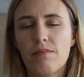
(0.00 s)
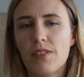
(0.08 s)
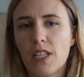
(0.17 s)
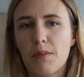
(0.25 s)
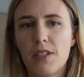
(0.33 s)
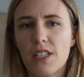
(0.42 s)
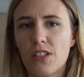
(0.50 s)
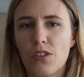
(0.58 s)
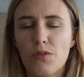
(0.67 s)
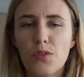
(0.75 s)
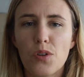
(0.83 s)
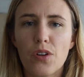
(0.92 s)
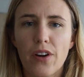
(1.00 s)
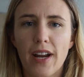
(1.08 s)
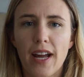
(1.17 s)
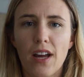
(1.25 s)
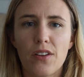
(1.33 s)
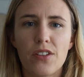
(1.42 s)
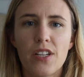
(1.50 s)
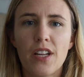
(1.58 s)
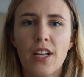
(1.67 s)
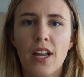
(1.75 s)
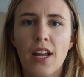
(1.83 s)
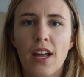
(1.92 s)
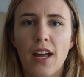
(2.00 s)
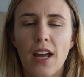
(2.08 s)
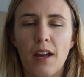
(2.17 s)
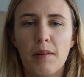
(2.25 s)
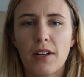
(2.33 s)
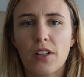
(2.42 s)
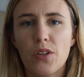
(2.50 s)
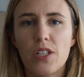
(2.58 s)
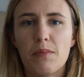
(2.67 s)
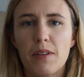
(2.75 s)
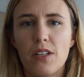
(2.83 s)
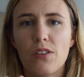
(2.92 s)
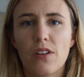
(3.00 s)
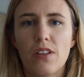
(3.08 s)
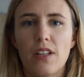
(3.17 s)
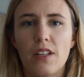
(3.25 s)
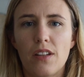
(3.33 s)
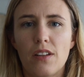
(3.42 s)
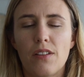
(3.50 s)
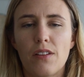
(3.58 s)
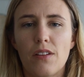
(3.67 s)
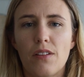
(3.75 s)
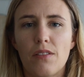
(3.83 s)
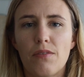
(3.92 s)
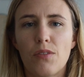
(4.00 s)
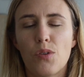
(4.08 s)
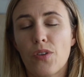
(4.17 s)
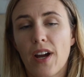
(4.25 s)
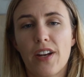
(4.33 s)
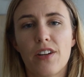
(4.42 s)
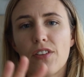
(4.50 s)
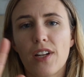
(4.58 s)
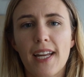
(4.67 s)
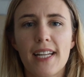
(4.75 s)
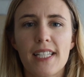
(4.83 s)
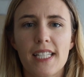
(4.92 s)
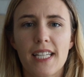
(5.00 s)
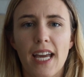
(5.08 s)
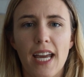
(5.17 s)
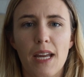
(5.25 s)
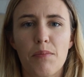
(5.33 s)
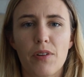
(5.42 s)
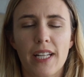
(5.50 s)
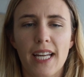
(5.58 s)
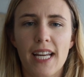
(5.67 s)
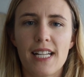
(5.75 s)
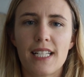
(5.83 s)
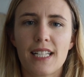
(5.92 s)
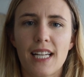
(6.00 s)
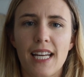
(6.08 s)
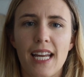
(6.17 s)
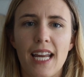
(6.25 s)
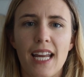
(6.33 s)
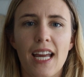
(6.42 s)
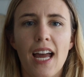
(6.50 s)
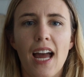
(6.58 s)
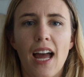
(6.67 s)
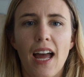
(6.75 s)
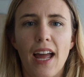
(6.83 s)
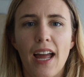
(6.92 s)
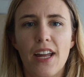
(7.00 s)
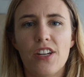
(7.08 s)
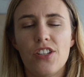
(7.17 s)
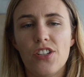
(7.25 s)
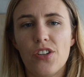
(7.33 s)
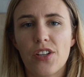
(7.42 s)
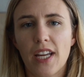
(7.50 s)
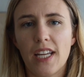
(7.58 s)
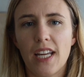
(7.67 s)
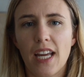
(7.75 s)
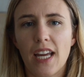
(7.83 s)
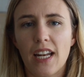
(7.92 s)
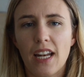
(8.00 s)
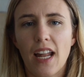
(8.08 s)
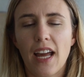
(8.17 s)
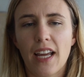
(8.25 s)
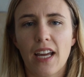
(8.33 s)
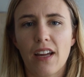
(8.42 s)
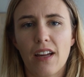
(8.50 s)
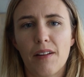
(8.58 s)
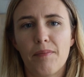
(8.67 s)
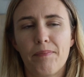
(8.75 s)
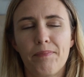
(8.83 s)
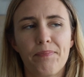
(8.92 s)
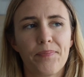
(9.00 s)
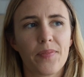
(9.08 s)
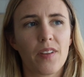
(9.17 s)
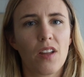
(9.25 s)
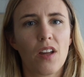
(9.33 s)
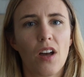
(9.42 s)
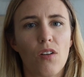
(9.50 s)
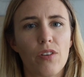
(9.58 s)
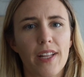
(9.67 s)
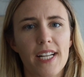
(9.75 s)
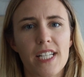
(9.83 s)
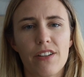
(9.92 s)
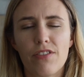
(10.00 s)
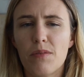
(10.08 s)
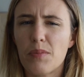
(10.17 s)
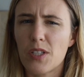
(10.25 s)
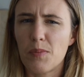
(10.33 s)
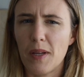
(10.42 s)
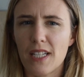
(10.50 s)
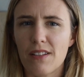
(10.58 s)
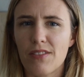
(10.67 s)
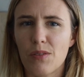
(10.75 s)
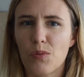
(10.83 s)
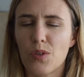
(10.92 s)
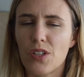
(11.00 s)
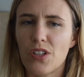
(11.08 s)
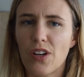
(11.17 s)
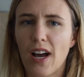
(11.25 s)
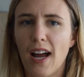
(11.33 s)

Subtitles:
subjects in your foreground, include them in the foreground of your landscape really easily, and you can get like a really different perspective than what your